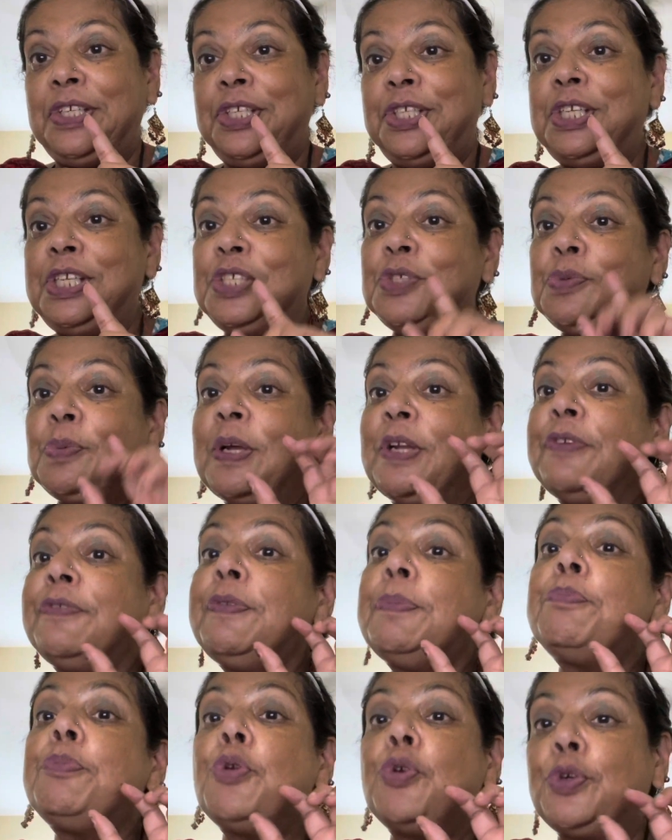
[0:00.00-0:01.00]
She's one of the
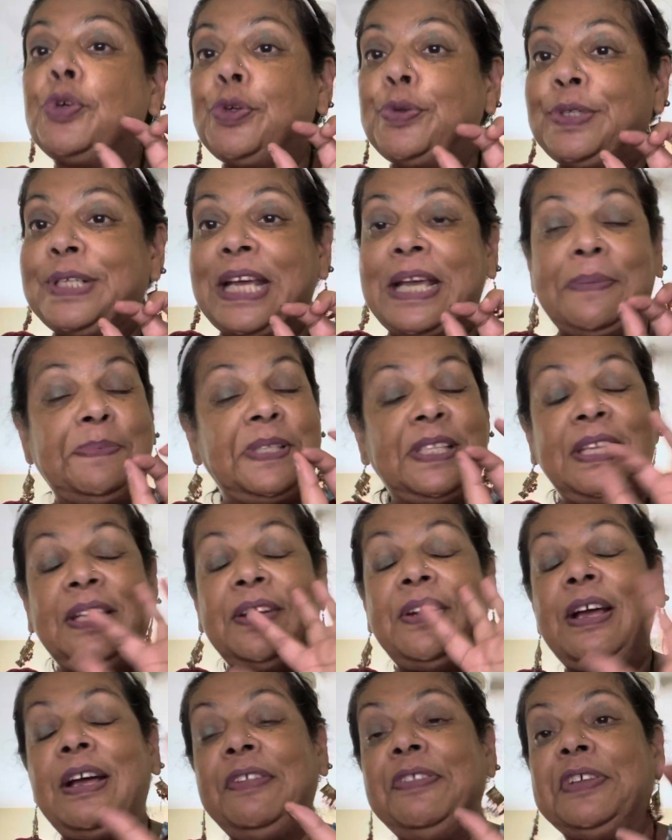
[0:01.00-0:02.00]
prototypes. There
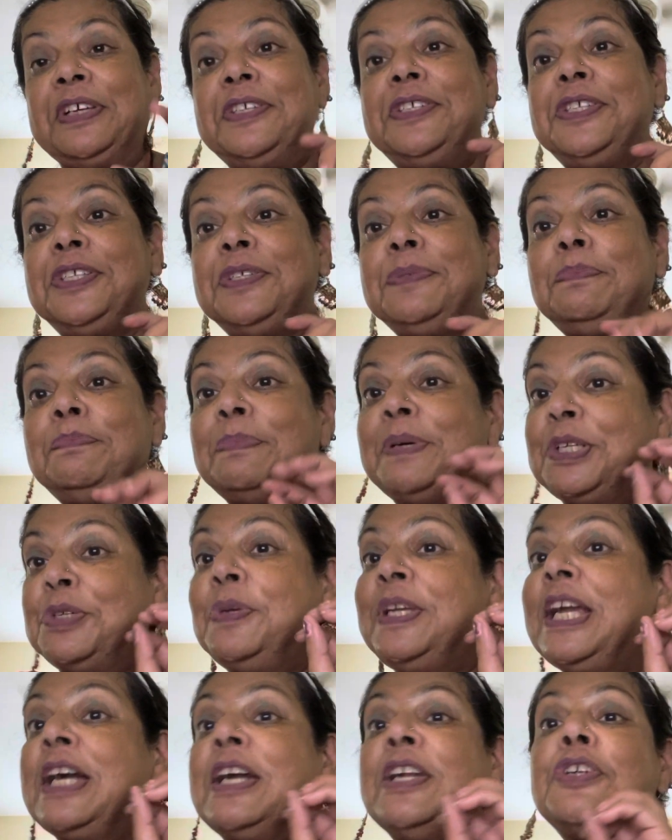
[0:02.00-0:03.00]
are others, but
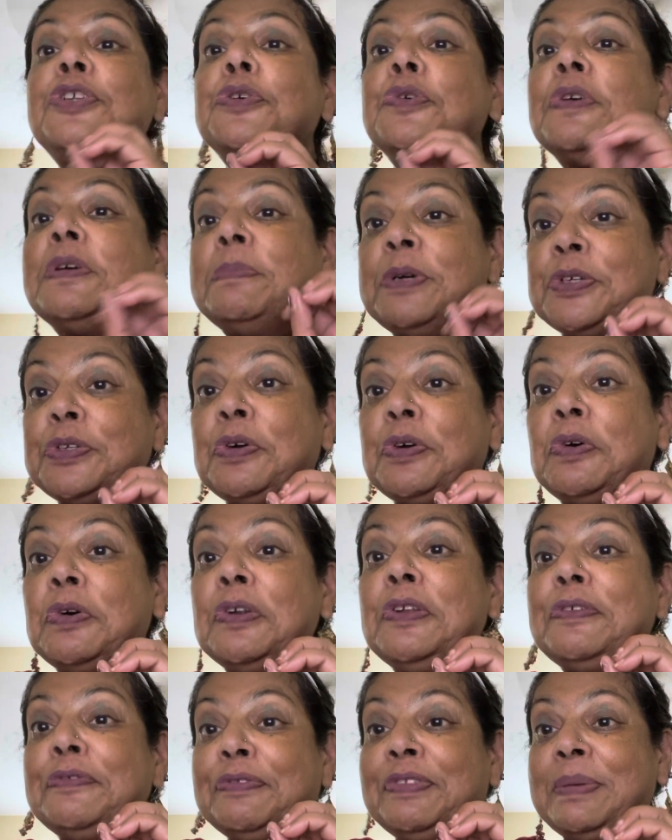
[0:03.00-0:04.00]
we can't talk about all
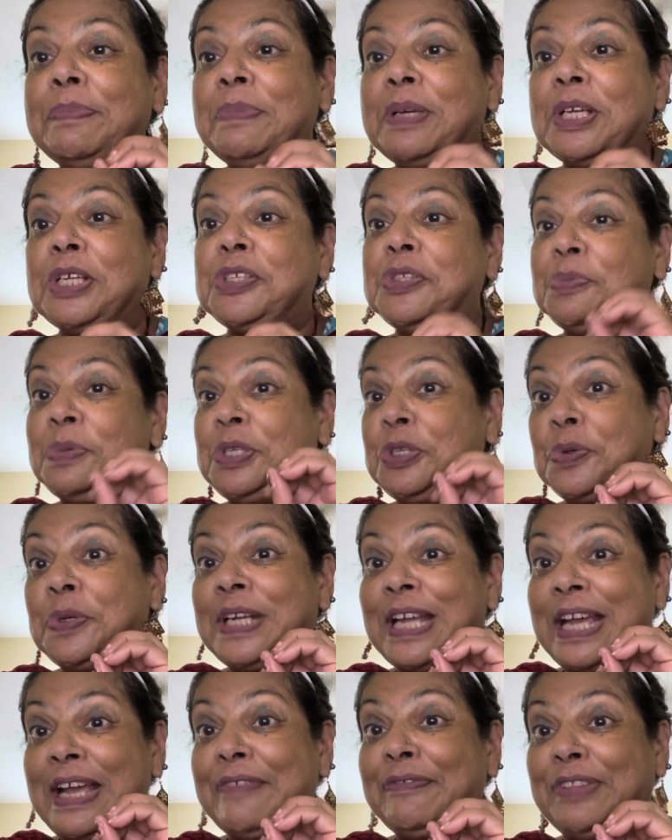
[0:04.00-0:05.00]
of them because we don't
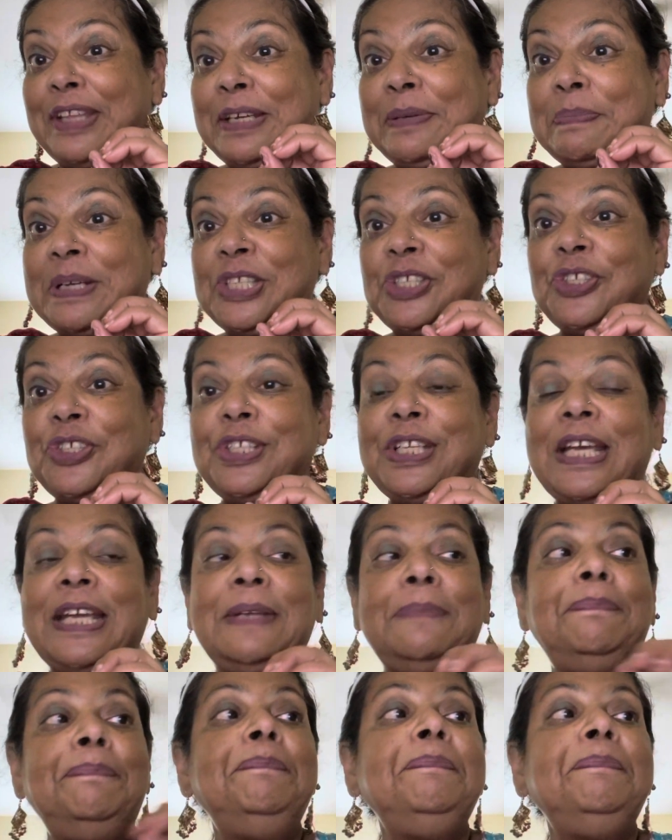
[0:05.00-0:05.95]
have that much time.